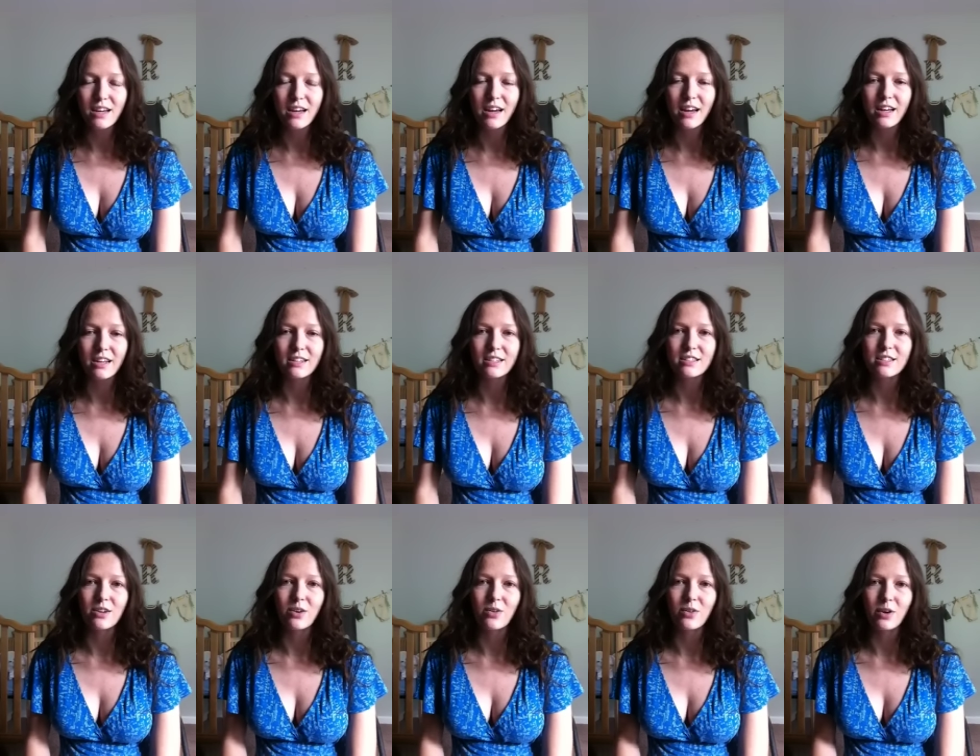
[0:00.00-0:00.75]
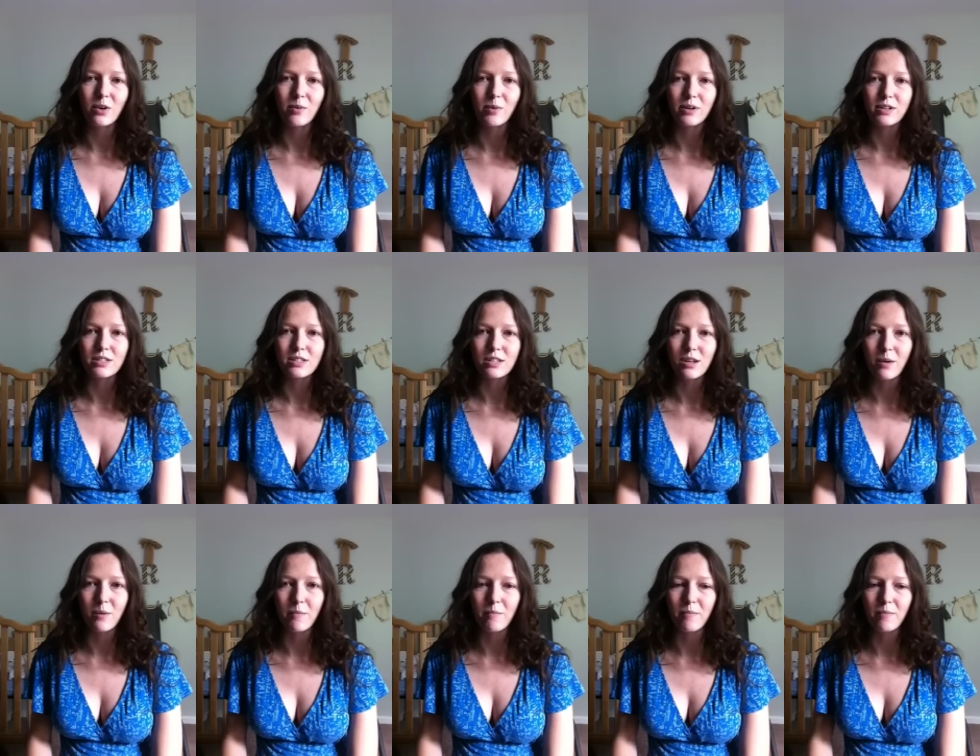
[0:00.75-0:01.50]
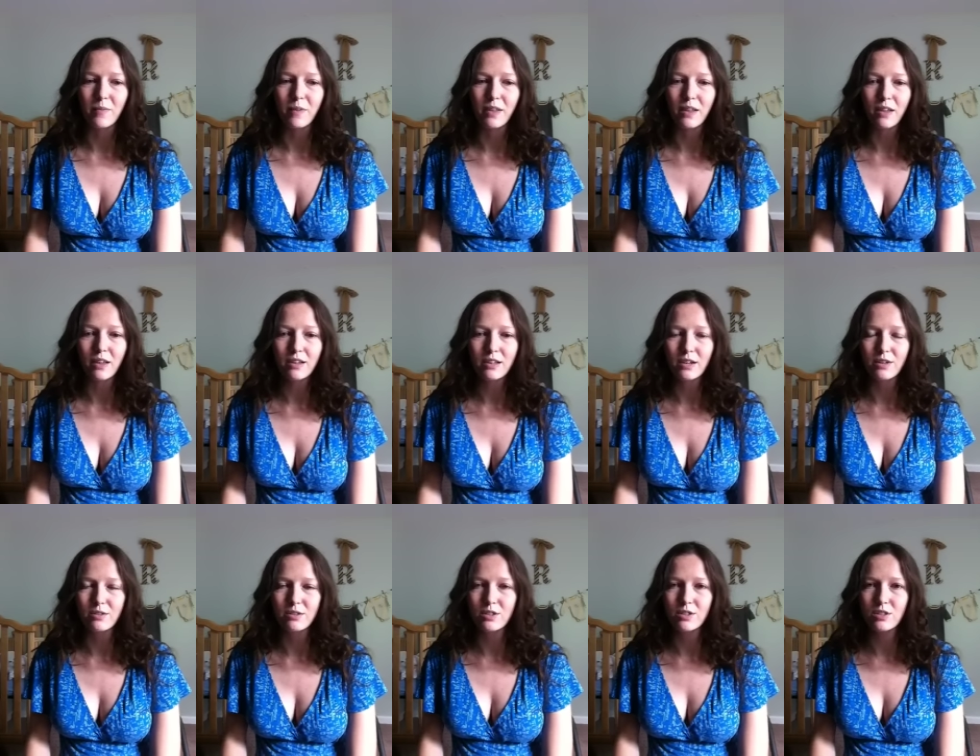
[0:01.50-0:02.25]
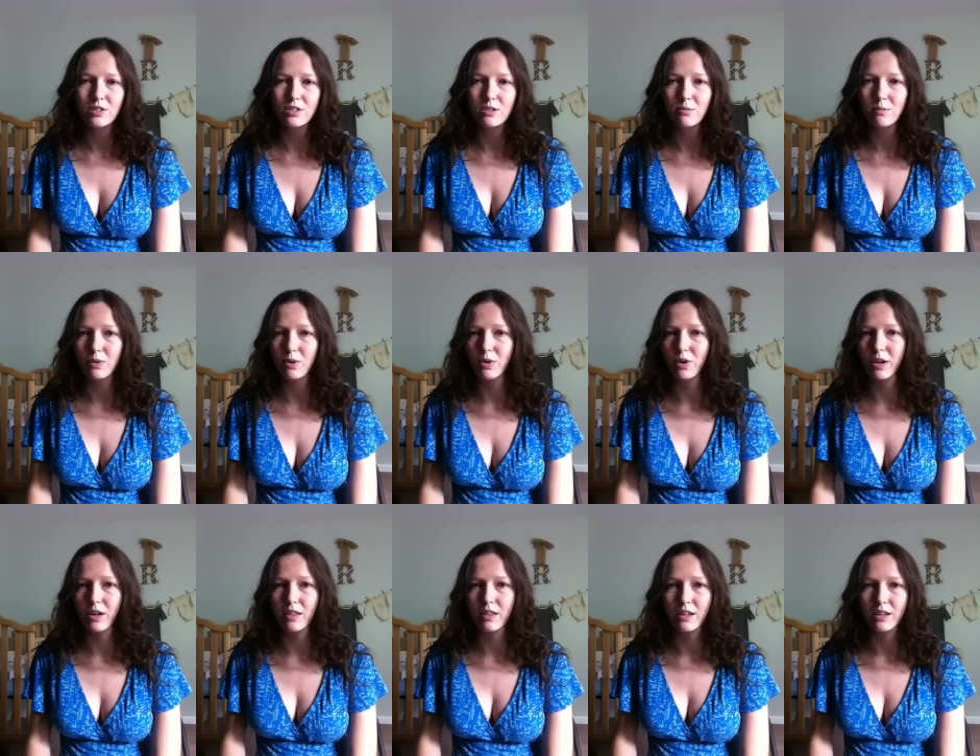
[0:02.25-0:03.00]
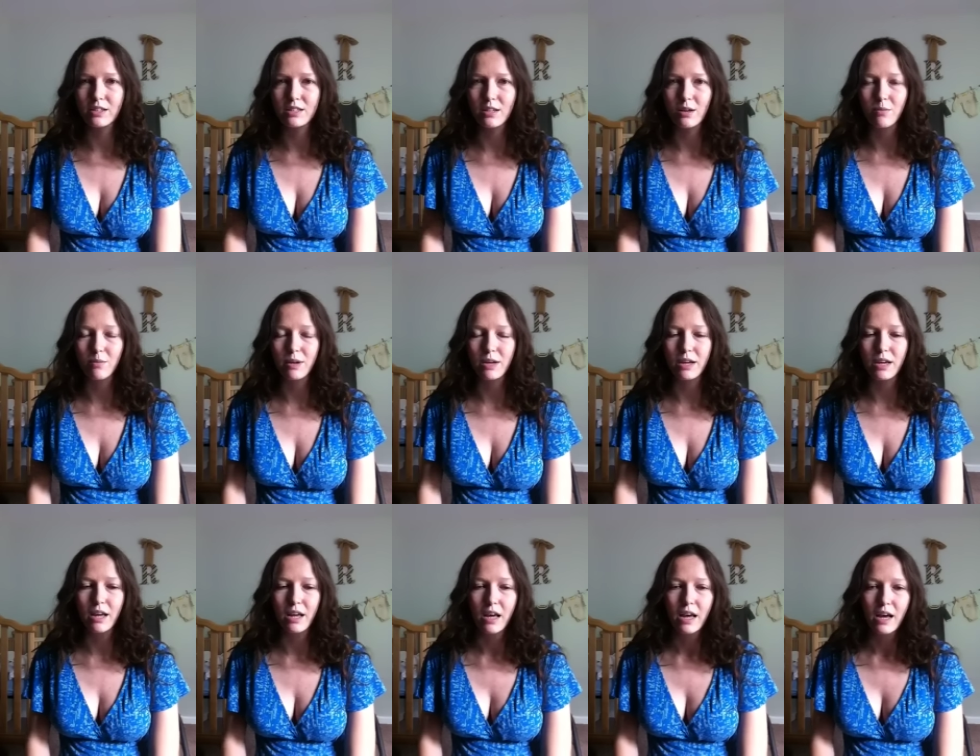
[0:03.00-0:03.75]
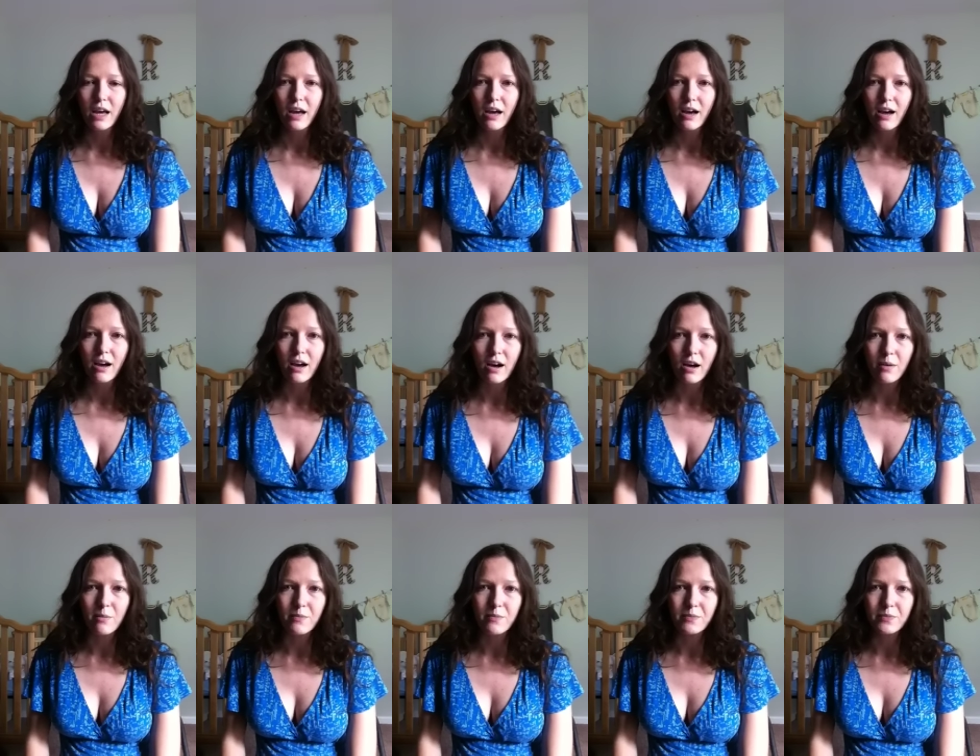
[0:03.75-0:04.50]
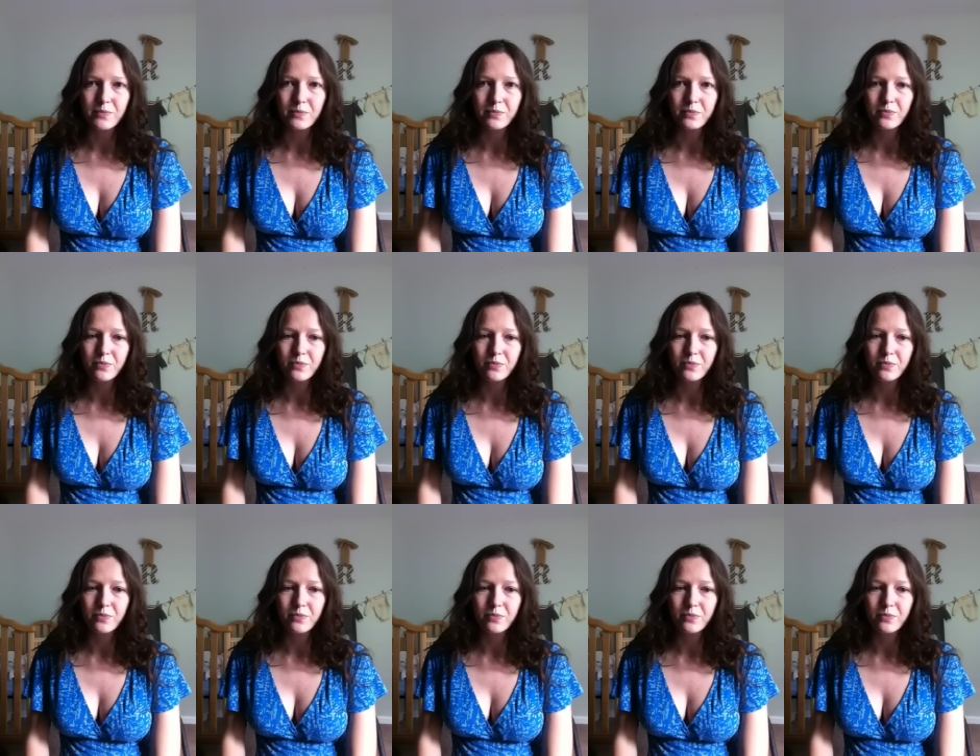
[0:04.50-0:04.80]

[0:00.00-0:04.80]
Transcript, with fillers: And so there were some, you know, it's just some learning things that we um,